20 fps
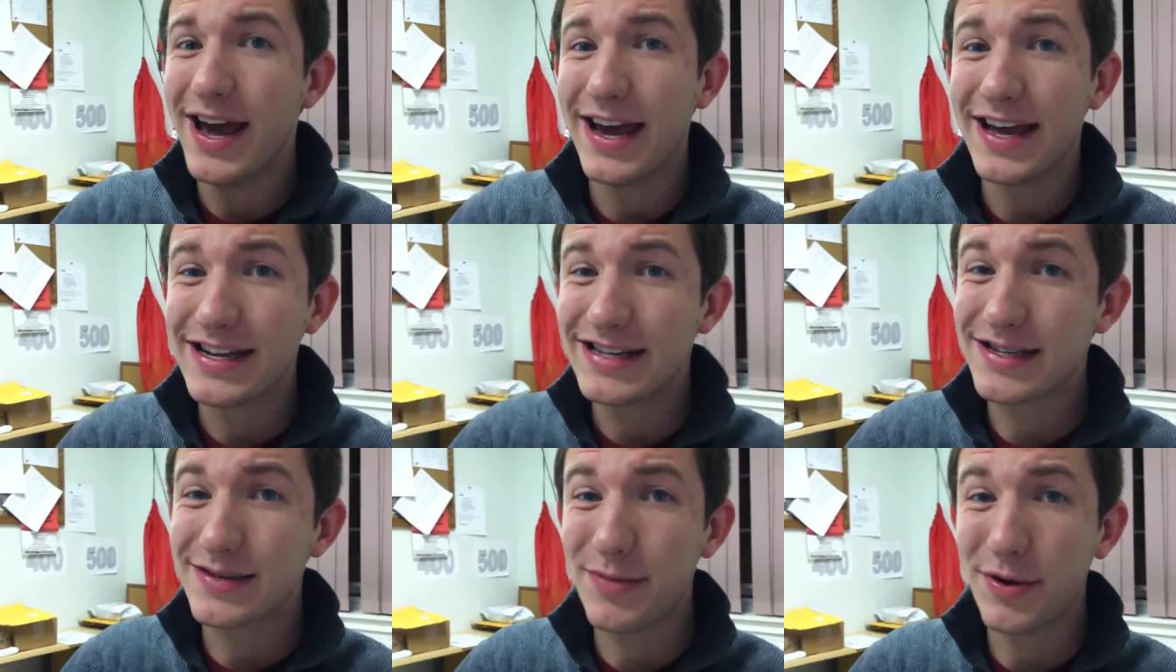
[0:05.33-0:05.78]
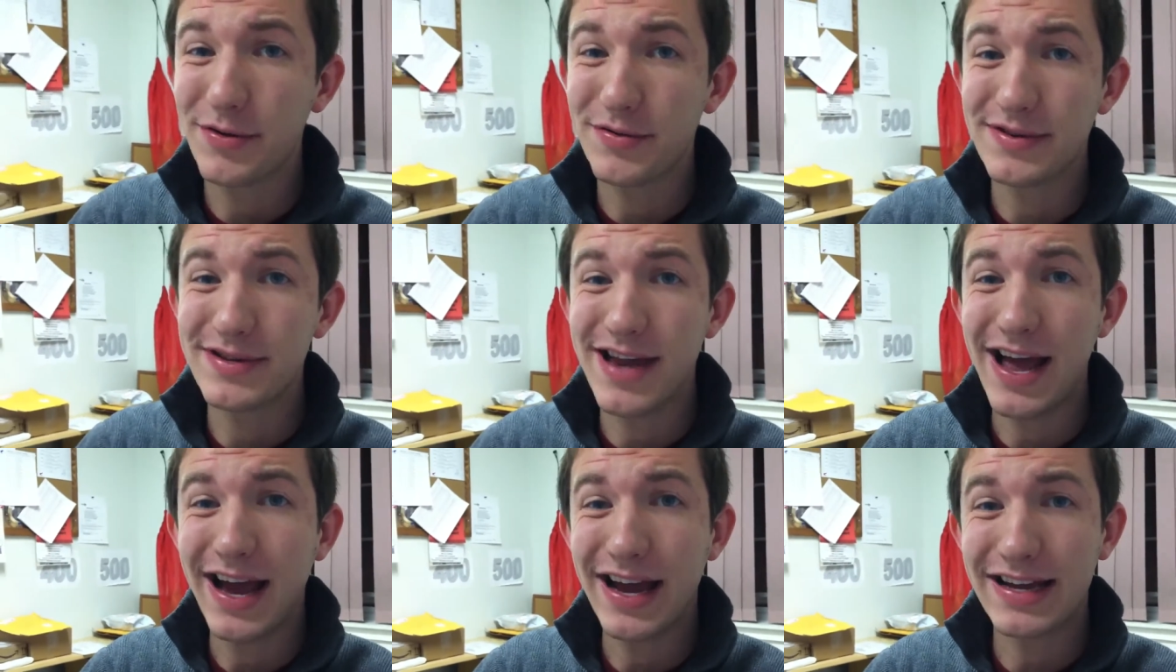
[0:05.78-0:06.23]
it is about
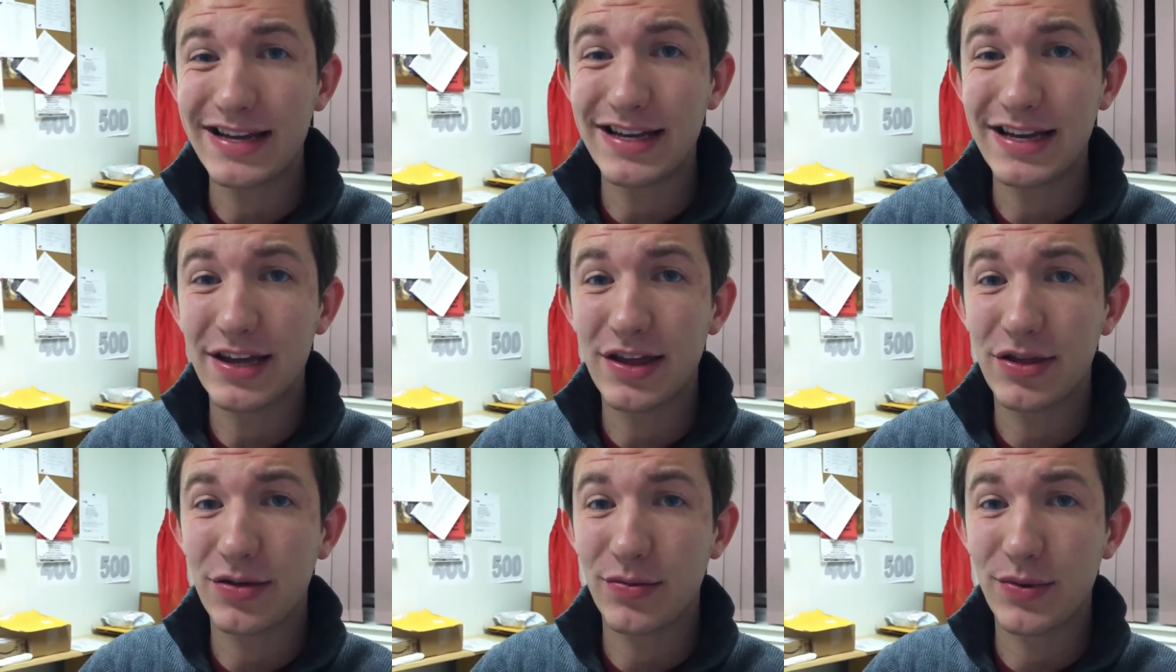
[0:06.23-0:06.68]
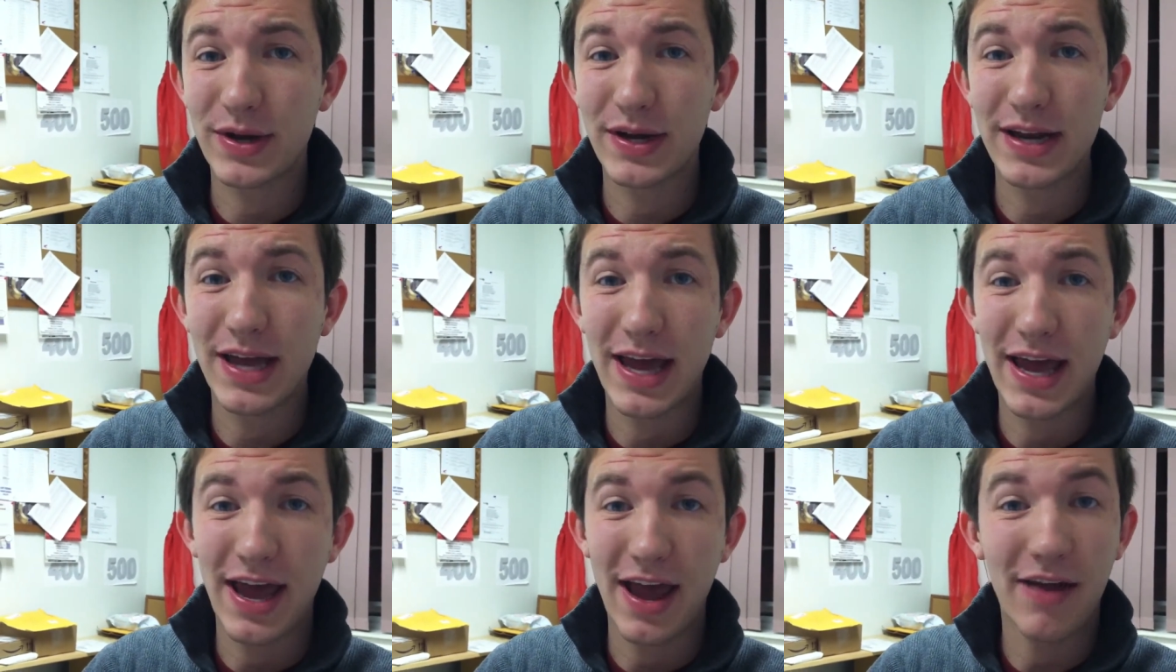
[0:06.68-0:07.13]

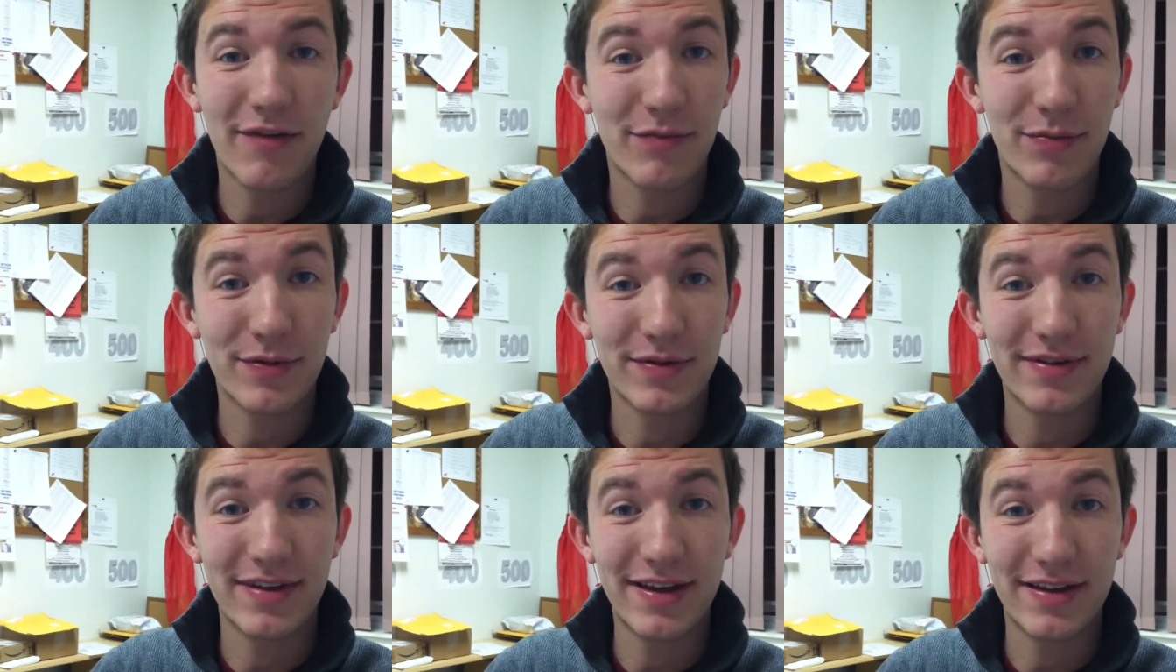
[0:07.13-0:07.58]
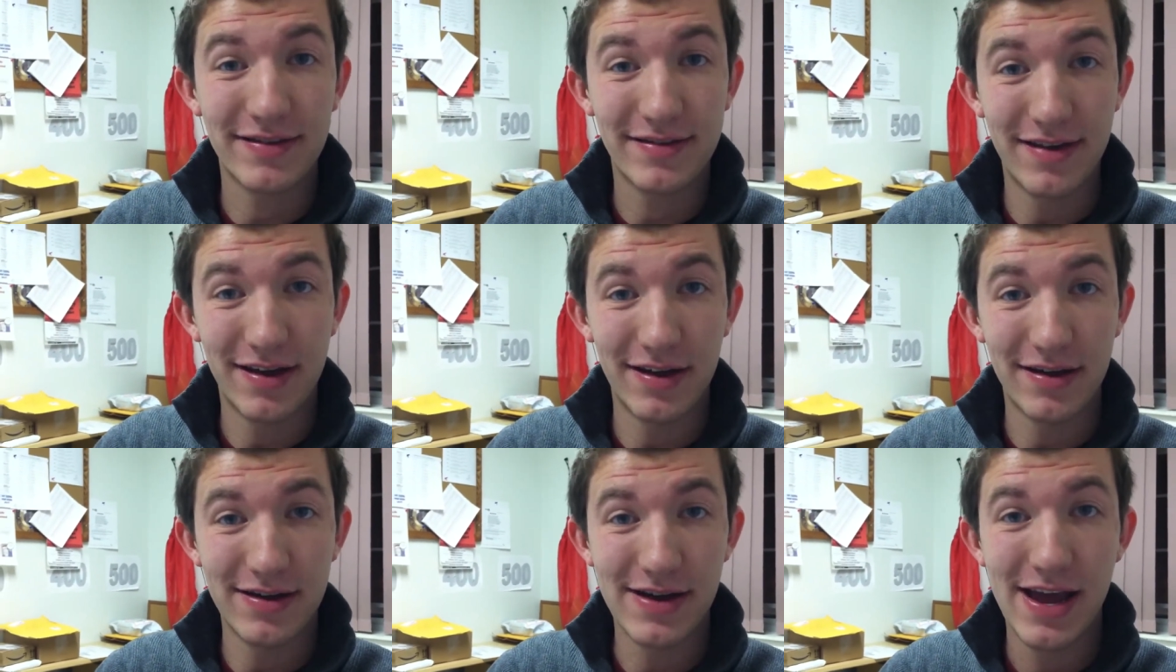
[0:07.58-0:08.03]
93.5%
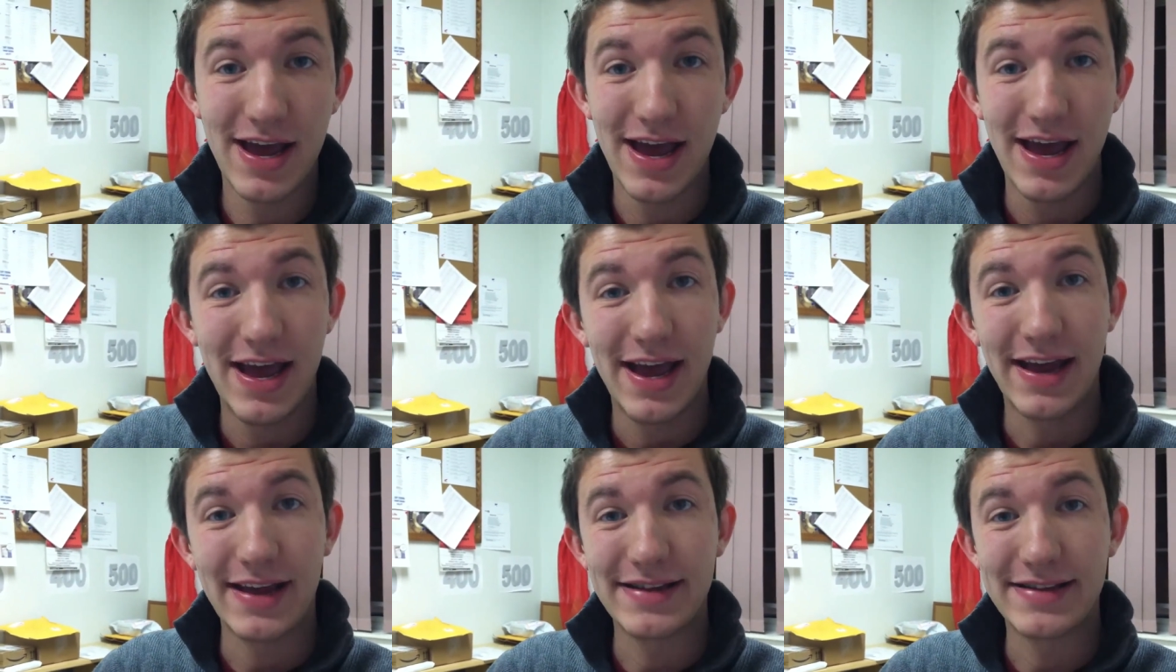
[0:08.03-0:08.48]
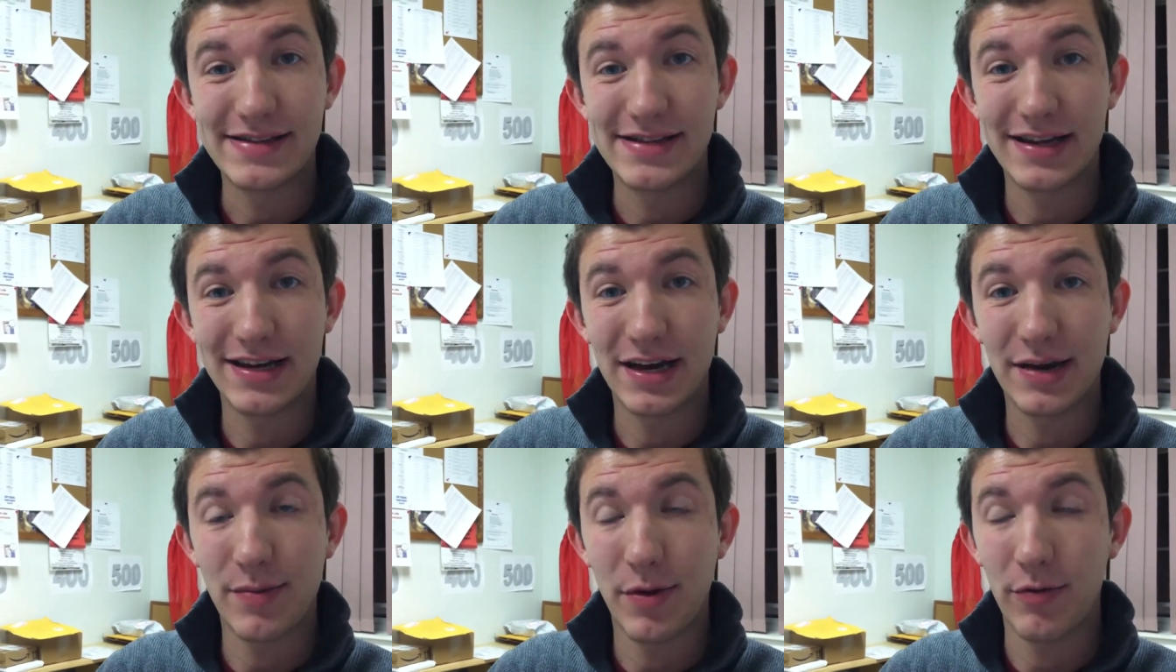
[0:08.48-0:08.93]
done and
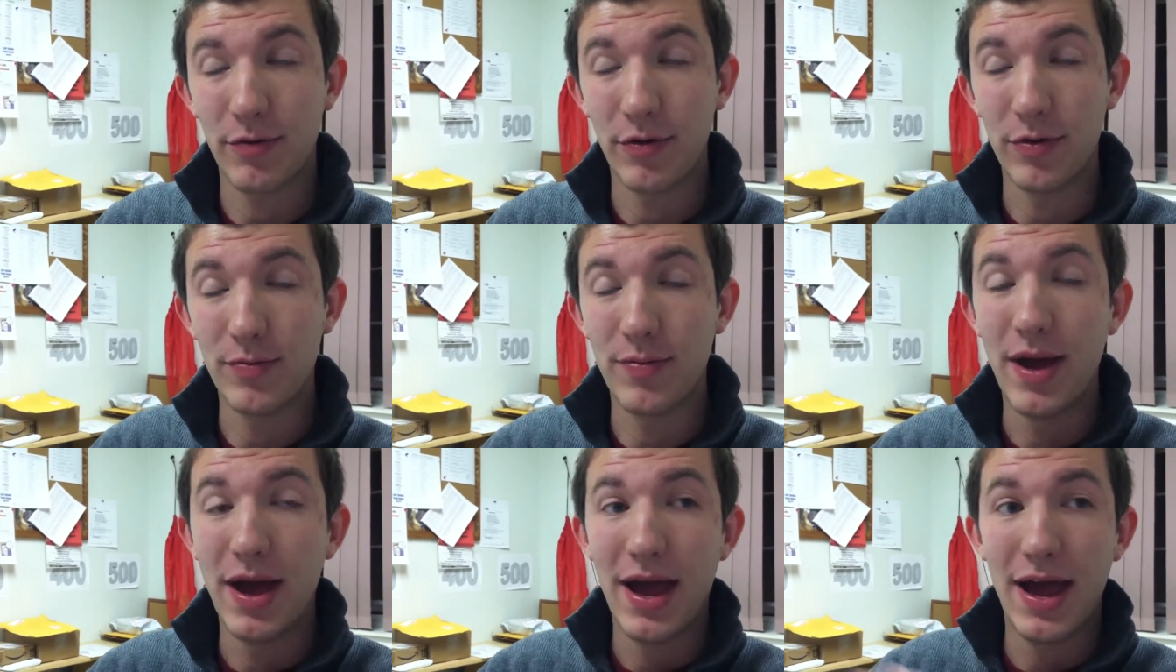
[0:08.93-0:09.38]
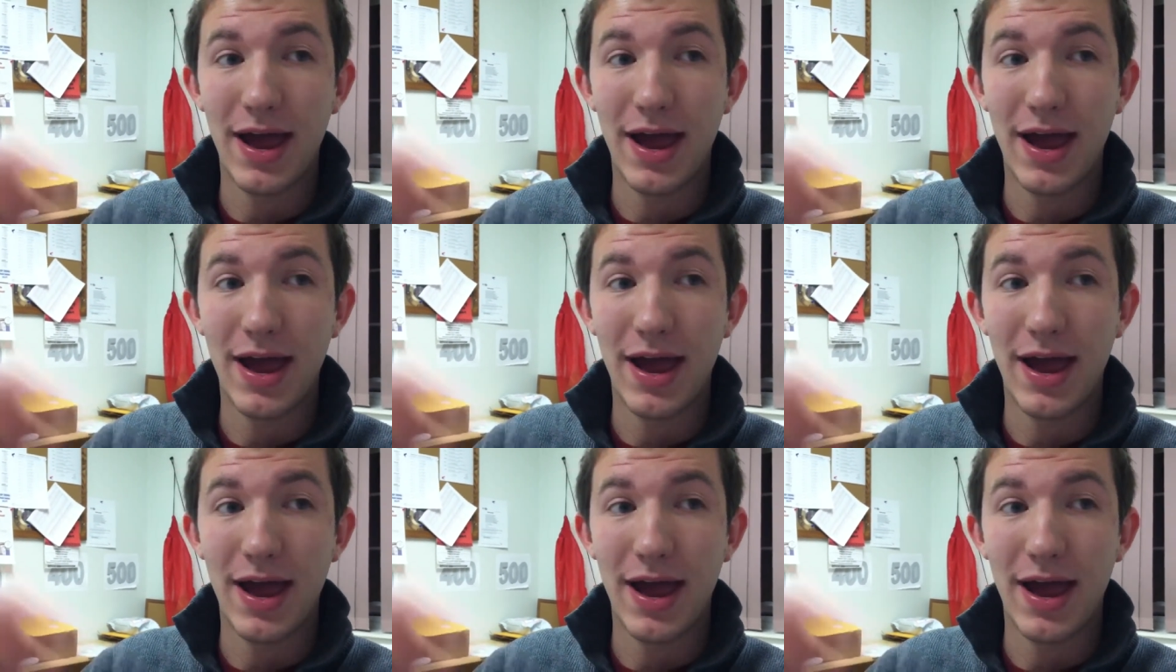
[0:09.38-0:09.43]
sitting in my room.